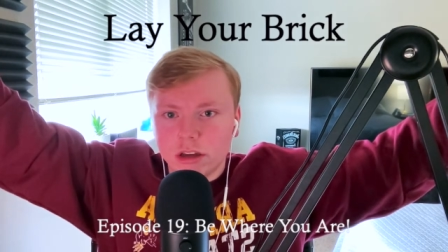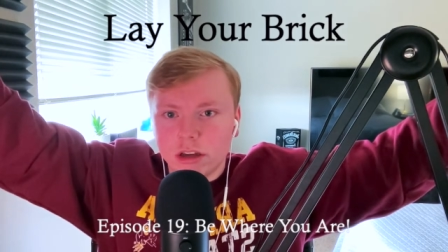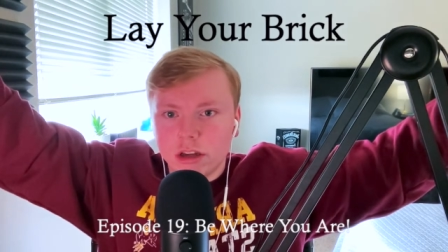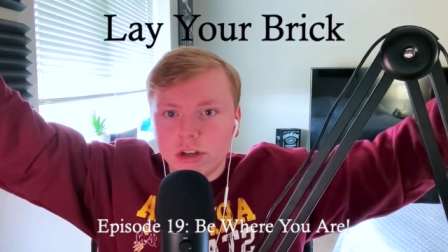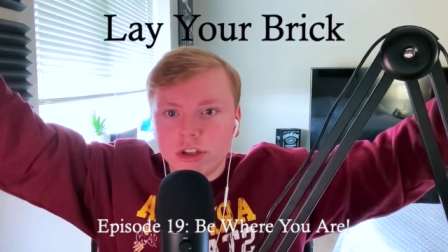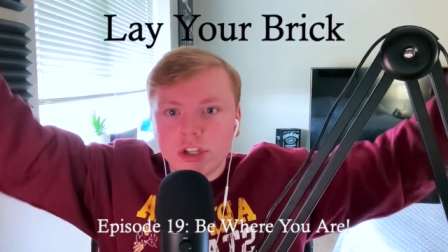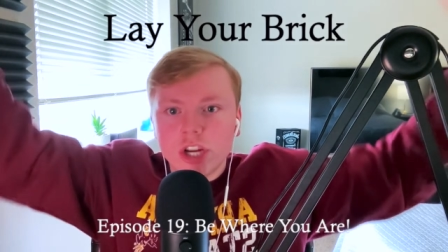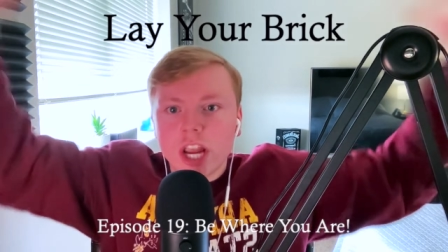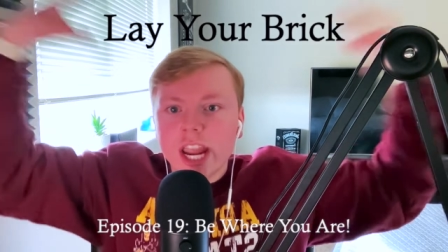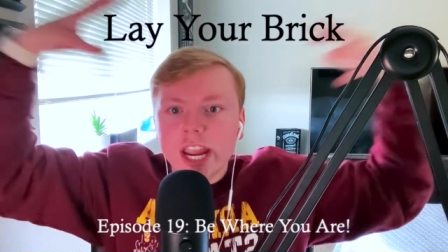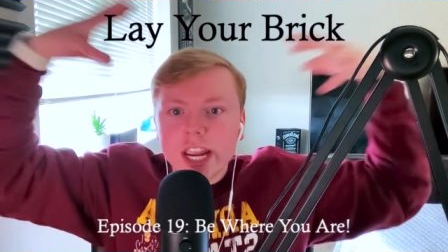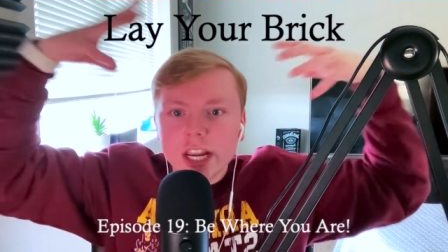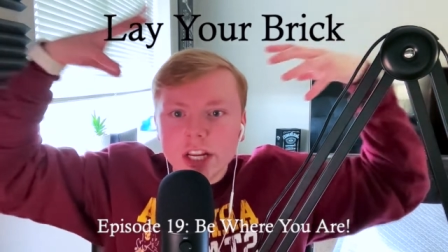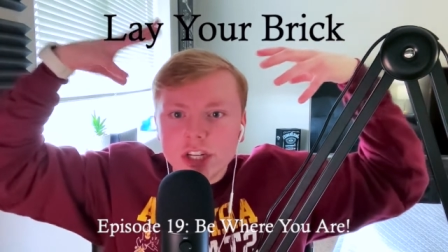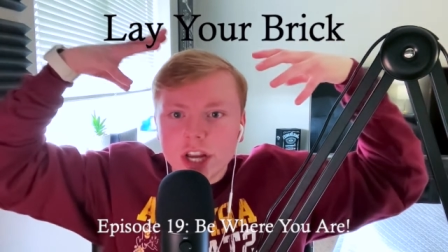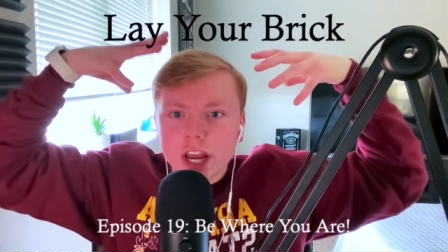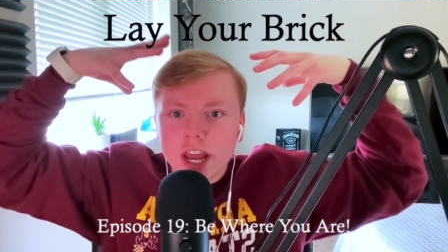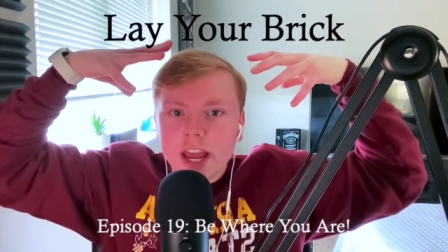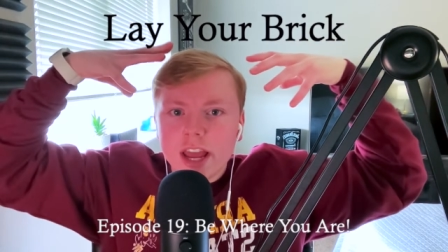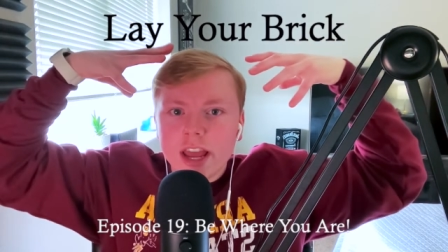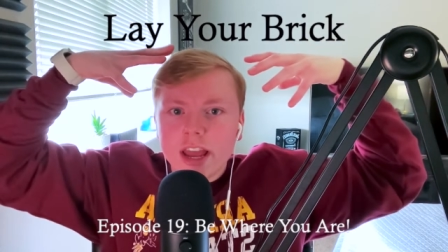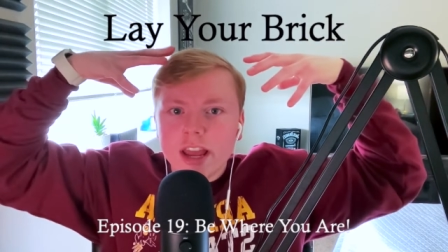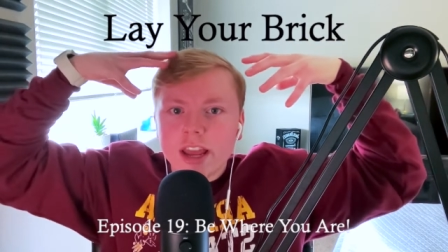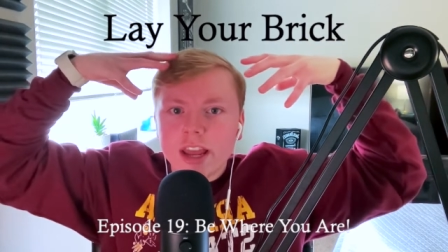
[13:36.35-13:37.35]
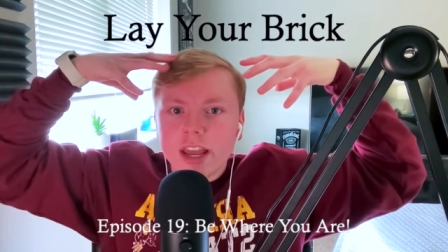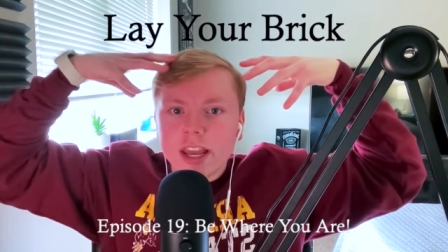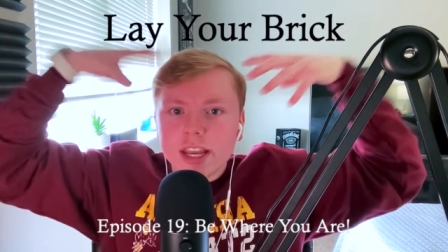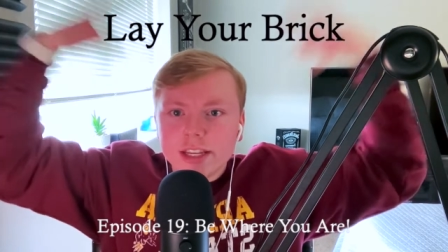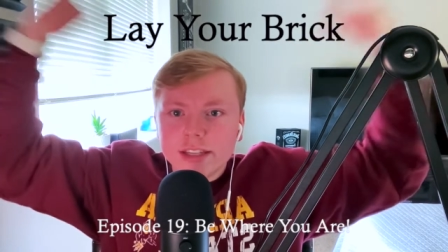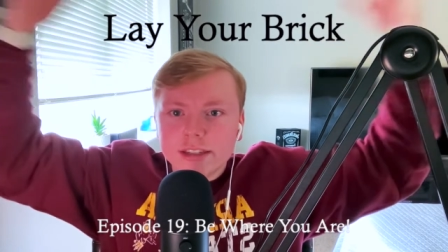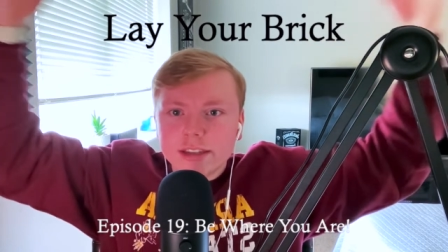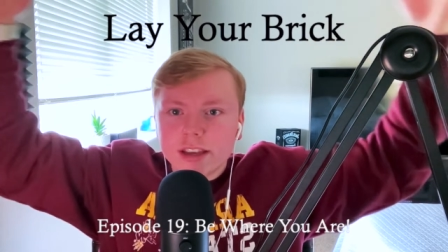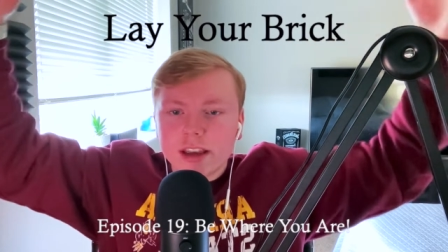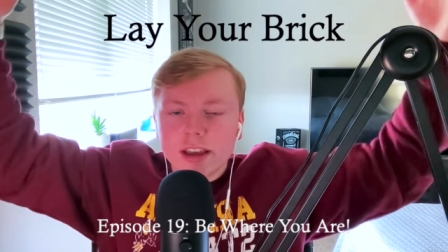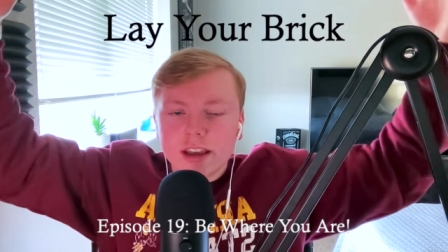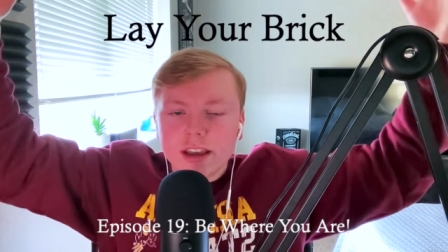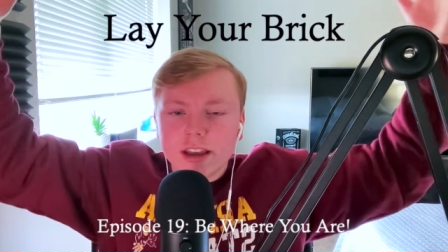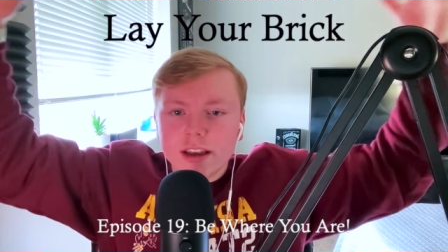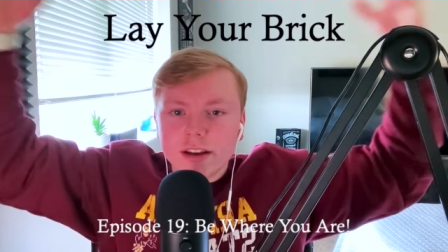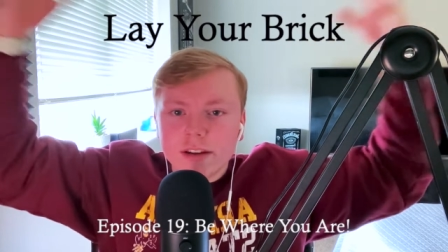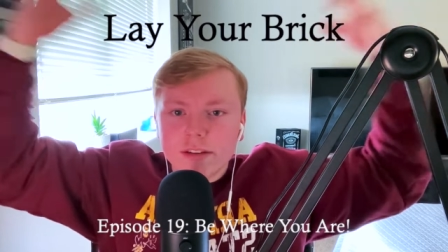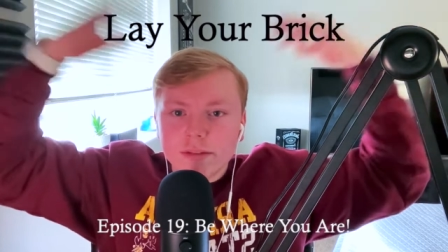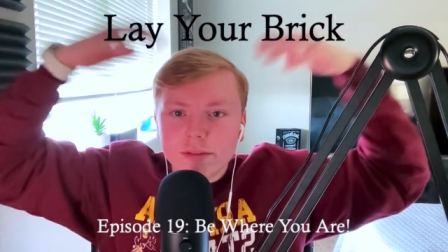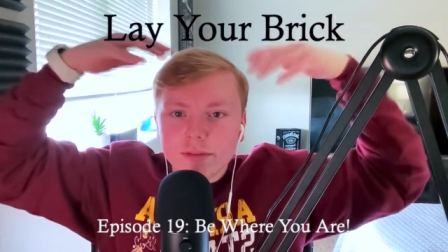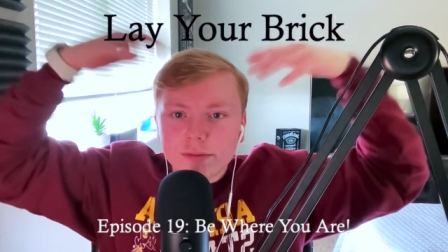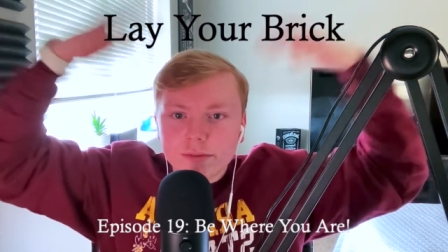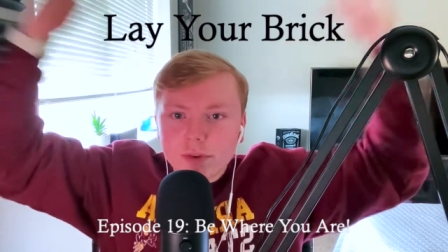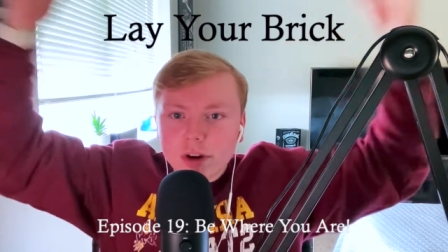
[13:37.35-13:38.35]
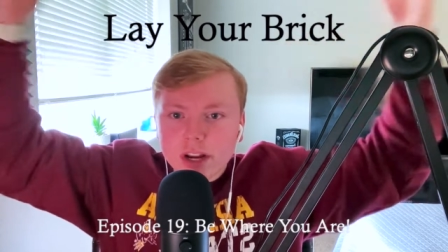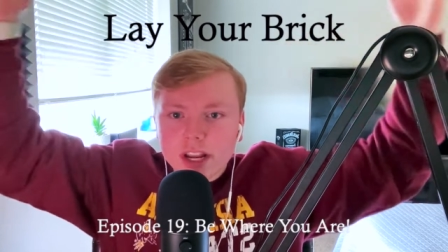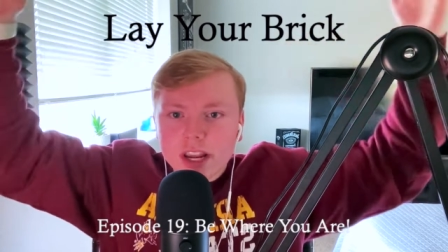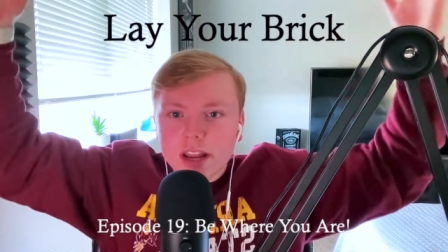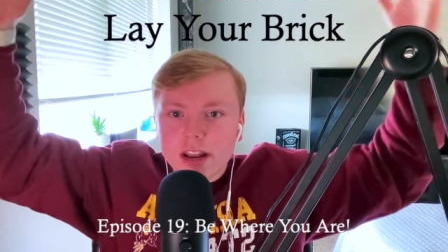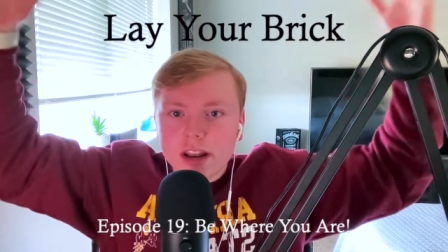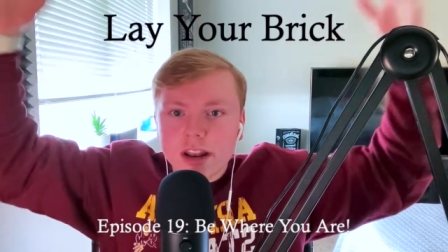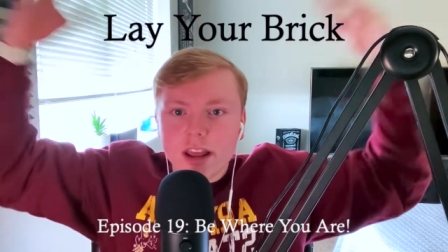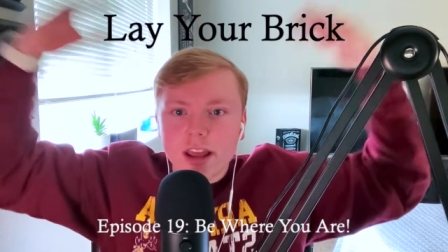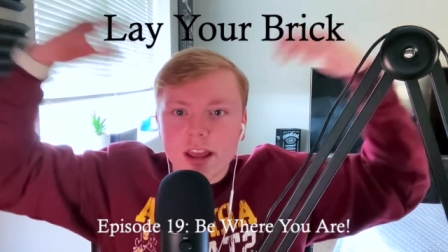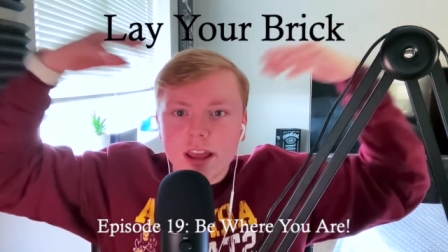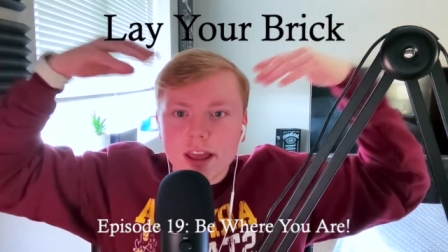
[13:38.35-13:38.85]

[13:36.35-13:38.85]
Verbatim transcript: Change is freaking